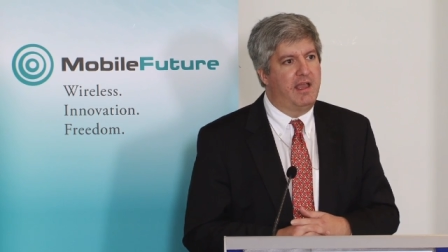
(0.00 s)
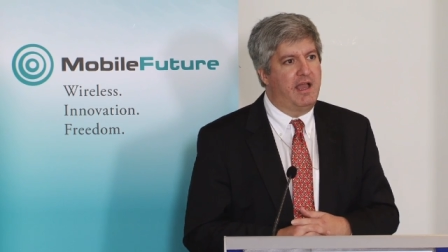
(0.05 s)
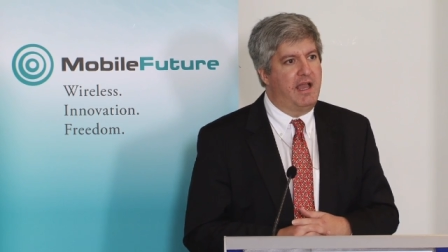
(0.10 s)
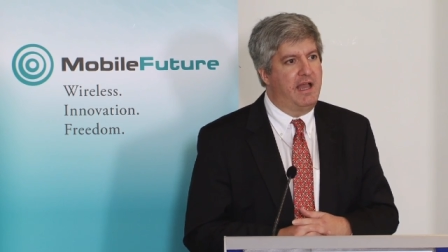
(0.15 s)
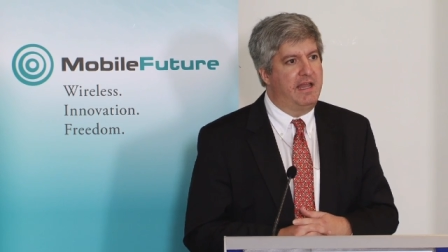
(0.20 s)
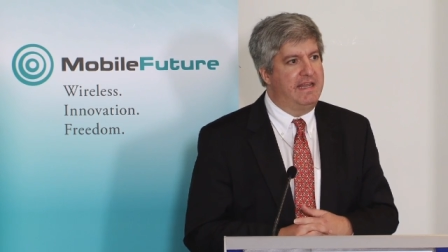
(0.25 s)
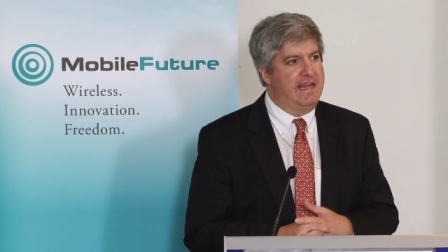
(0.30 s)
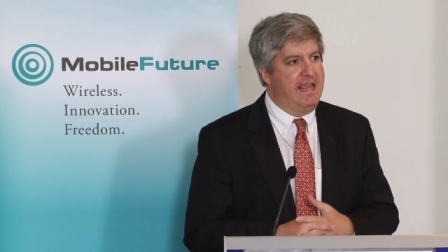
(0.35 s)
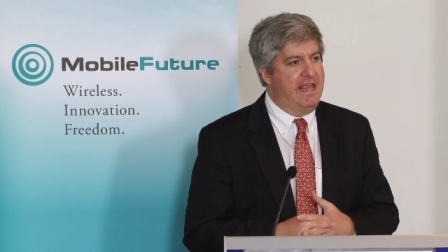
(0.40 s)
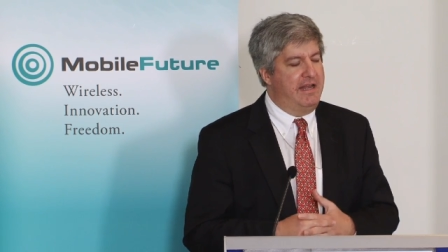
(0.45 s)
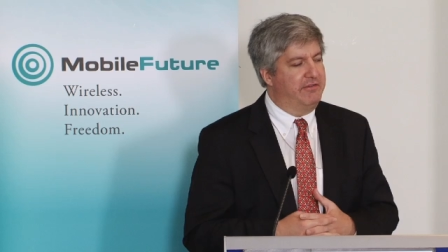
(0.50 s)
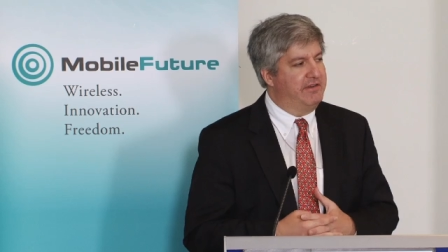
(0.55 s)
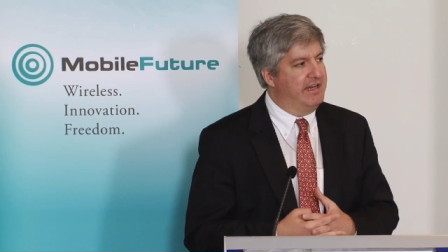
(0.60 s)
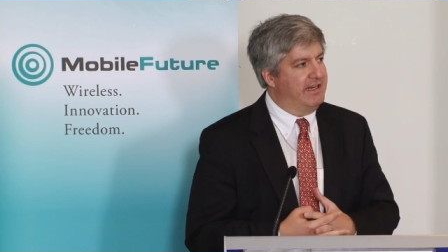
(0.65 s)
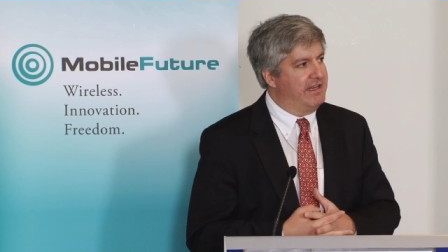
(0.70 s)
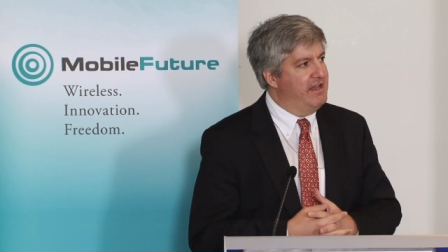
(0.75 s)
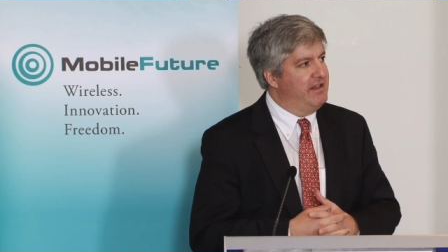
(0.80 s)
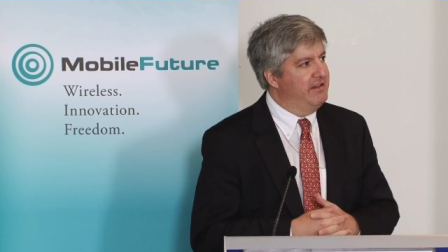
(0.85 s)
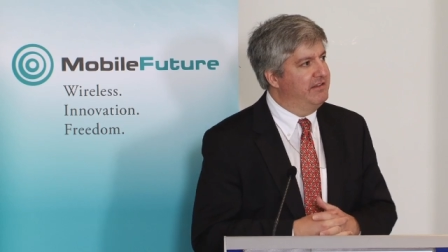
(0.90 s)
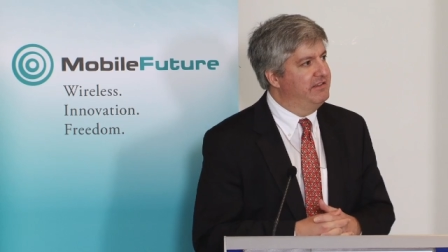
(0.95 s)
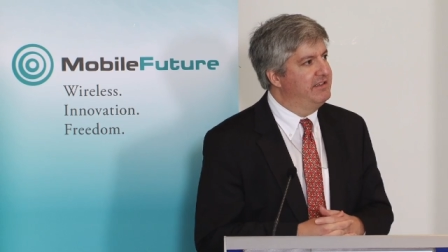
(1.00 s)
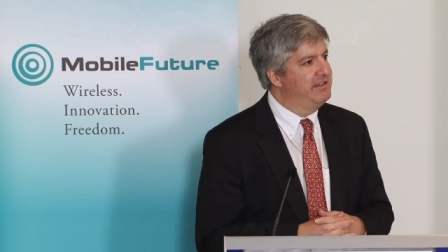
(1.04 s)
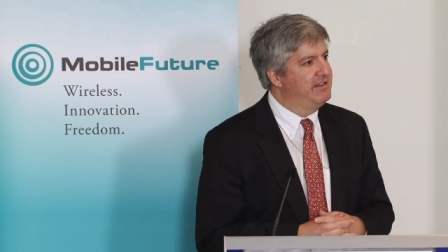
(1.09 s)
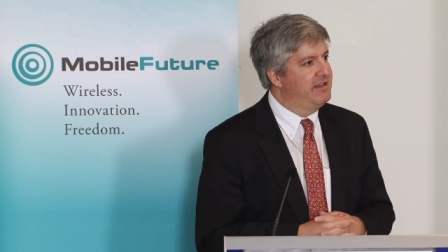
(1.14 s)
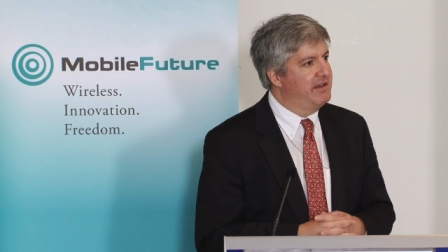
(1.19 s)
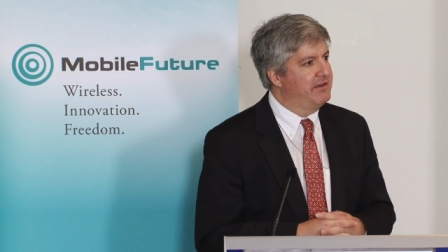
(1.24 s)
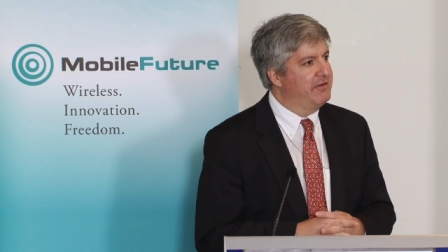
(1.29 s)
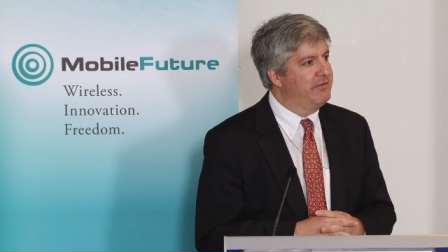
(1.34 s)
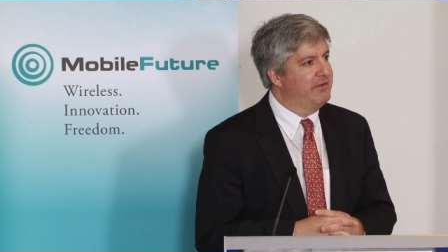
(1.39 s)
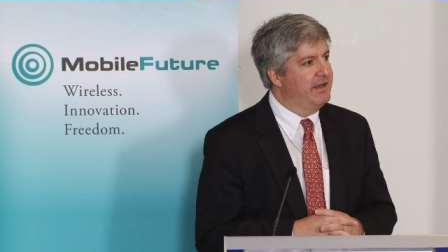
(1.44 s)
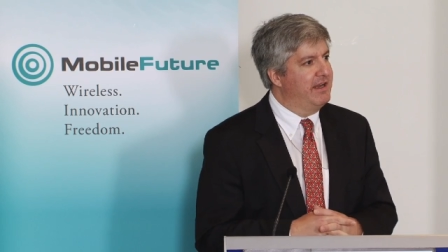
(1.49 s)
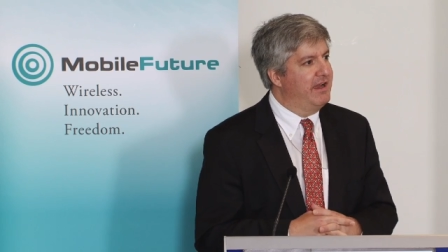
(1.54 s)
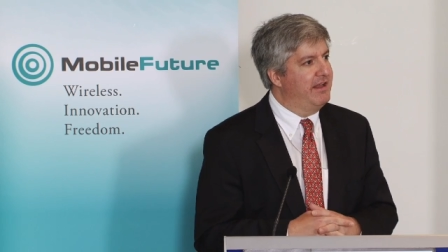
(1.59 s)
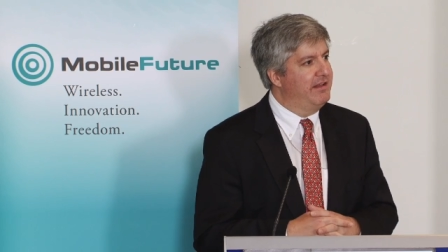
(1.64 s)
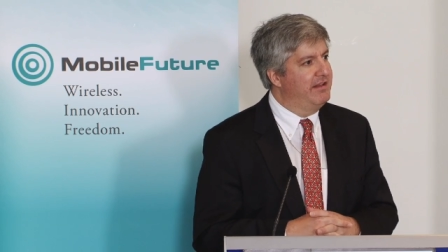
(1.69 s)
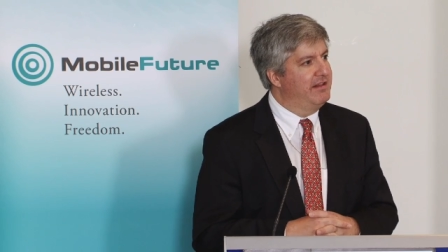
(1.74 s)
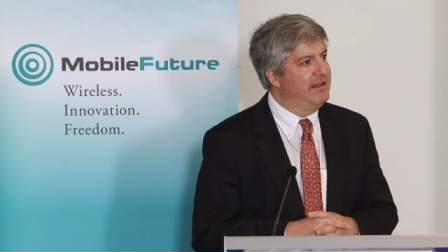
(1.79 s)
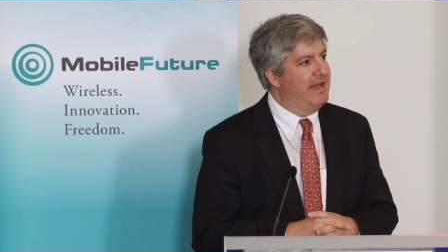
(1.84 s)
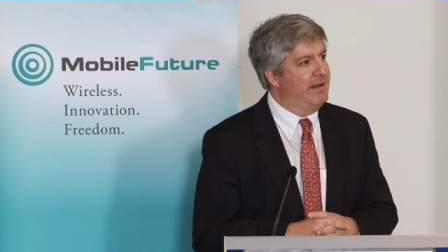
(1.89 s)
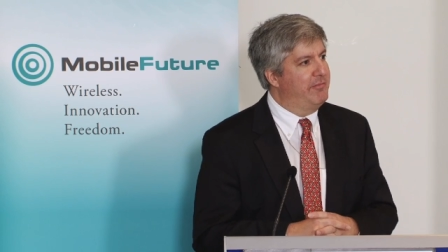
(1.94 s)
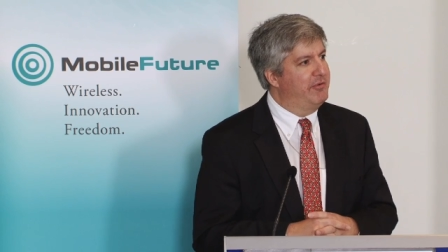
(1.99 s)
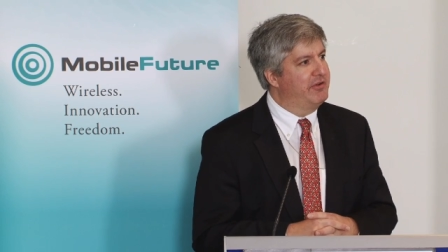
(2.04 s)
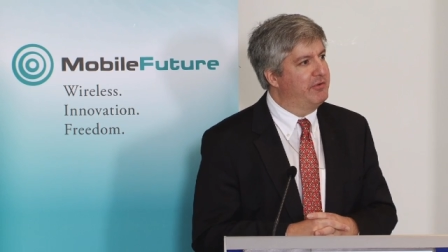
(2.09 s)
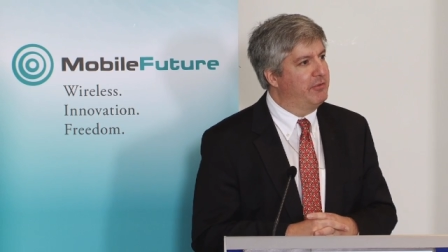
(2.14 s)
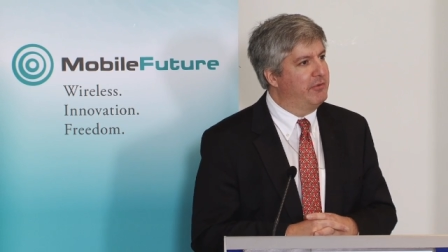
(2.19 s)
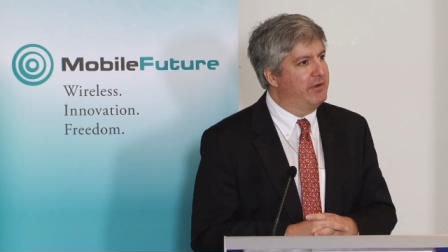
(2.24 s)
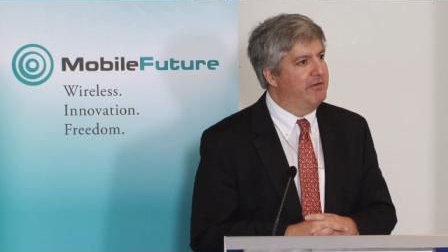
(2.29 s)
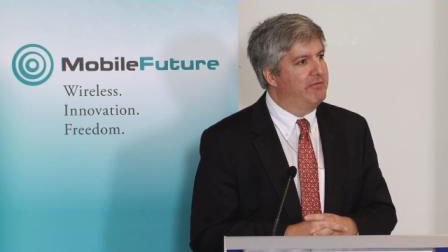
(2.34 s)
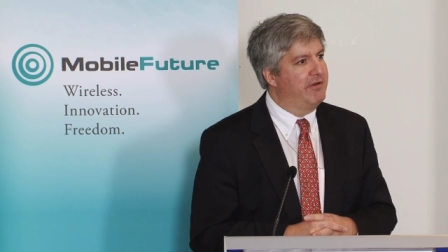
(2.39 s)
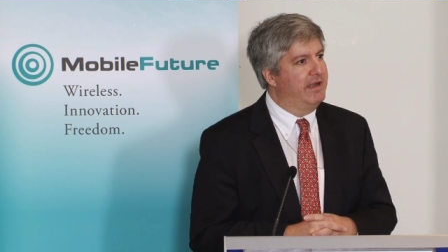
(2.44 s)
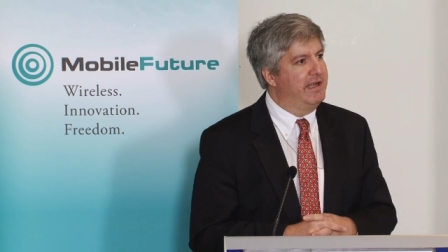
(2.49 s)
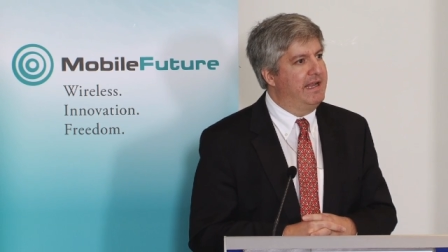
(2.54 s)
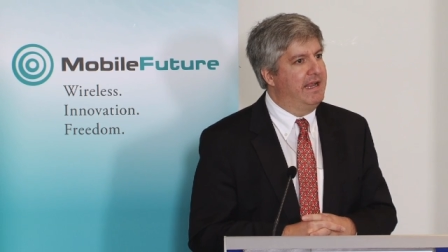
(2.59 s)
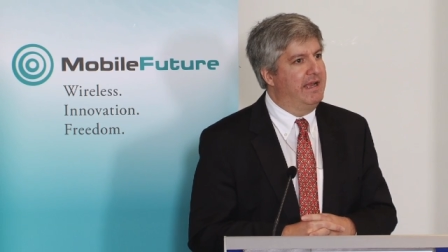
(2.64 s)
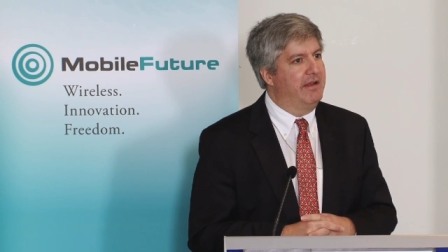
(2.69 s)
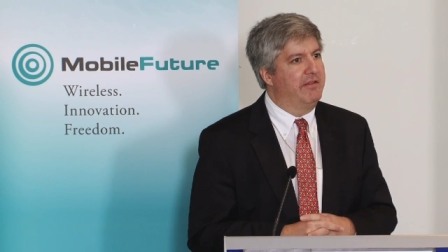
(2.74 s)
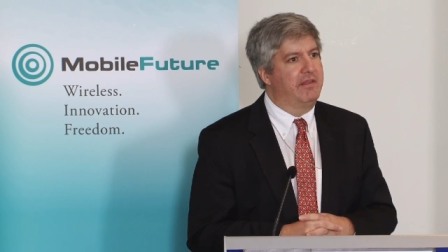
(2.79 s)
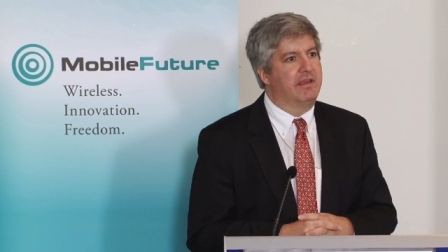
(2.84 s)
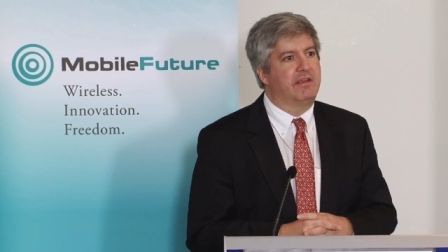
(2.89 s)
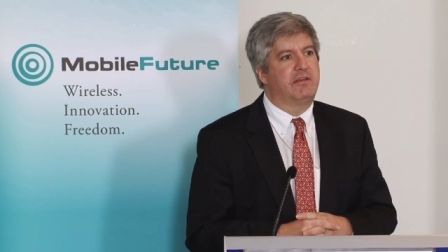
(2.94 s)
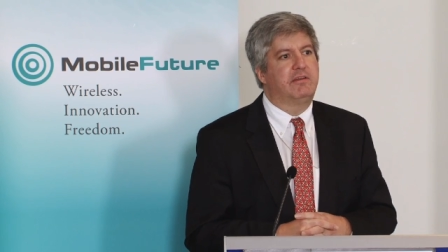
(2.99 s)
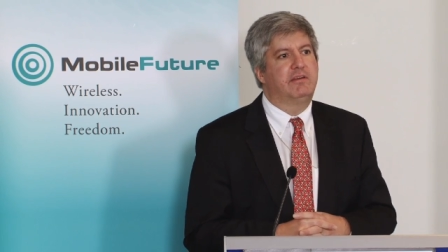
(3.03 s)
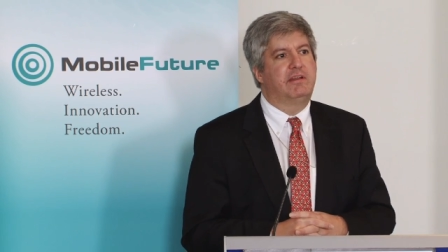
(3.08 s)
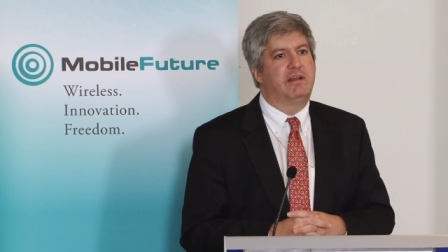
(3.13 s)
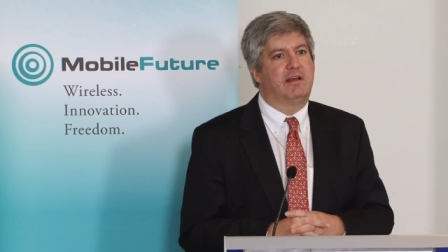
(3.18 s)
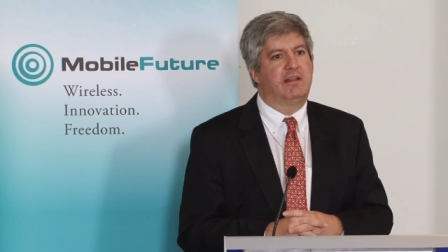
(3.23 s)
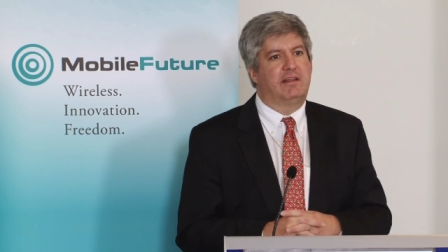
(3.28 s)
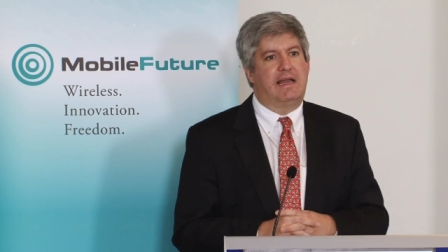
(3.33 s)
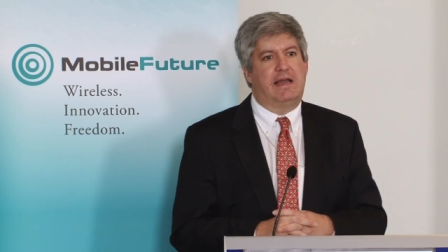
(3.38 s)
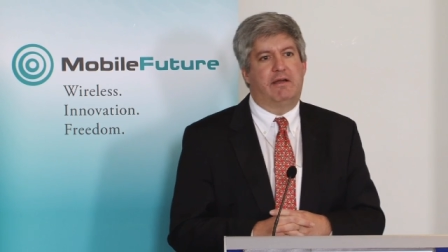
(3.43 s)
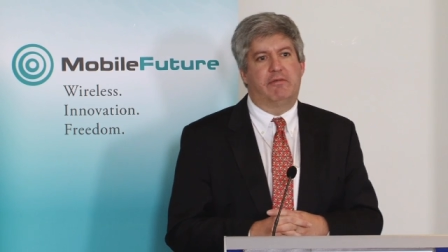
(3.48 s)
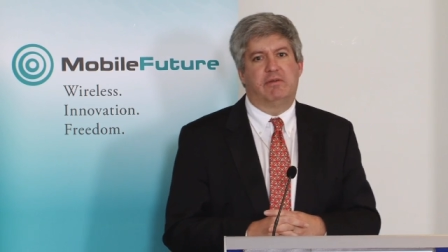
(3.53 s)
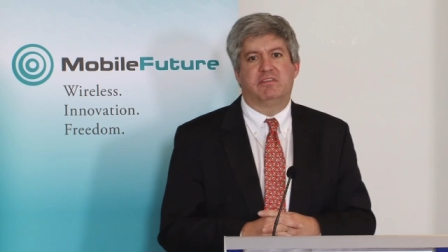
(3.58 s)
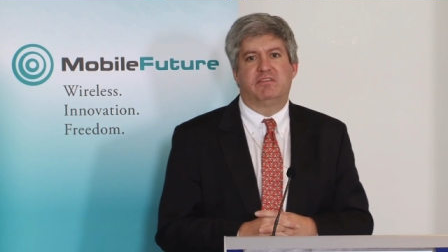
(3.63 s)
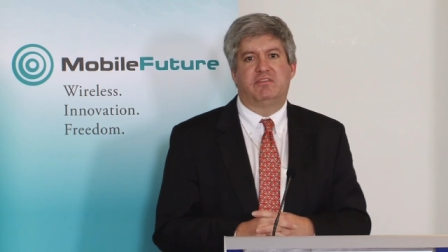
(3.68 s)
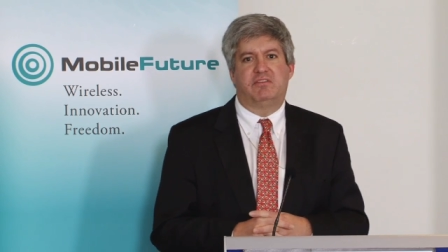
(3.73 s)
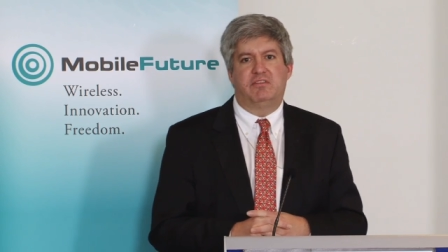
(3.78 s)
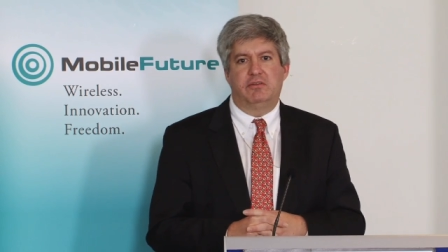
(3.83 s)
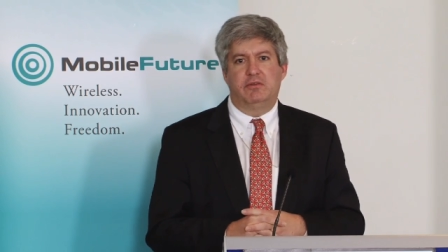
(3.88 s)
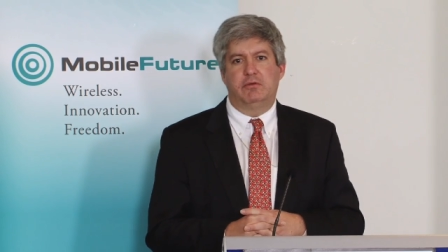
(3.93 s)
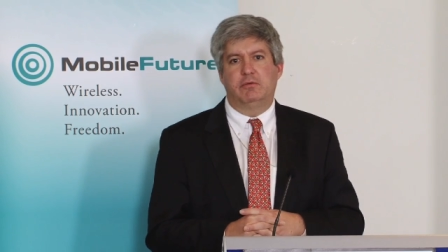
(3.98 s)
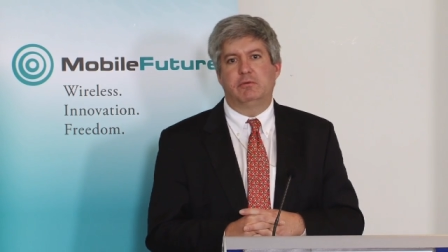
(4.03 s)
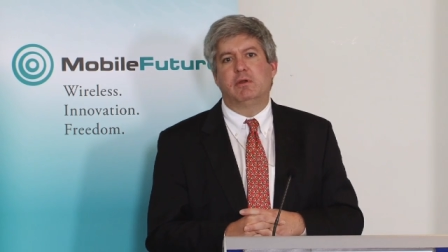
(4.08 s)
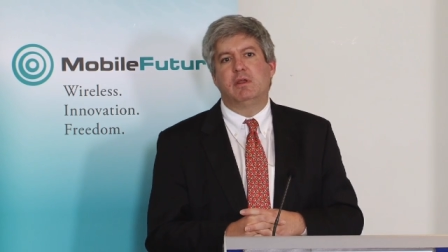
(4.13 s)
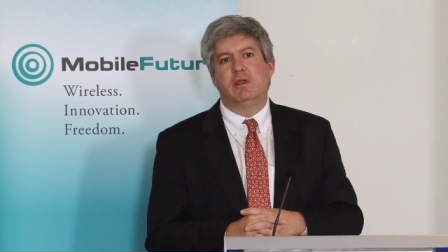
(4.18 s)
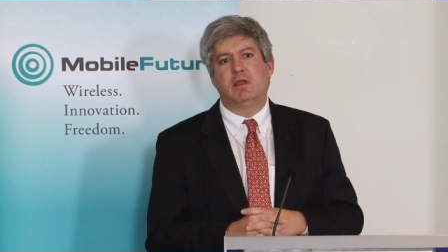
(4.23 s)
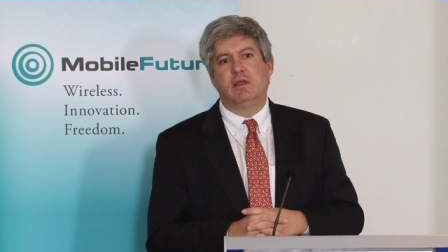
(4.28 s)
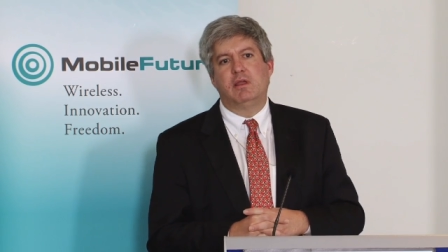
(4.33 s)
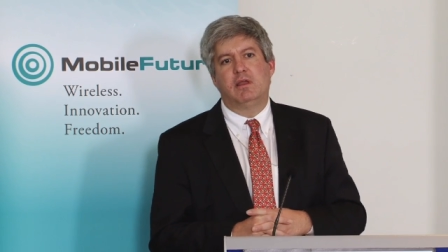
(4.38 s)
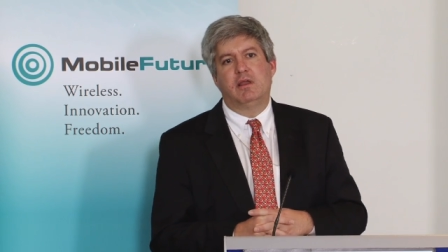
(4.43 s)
nanotechnology that are going on in the laboratory right now that could allow us to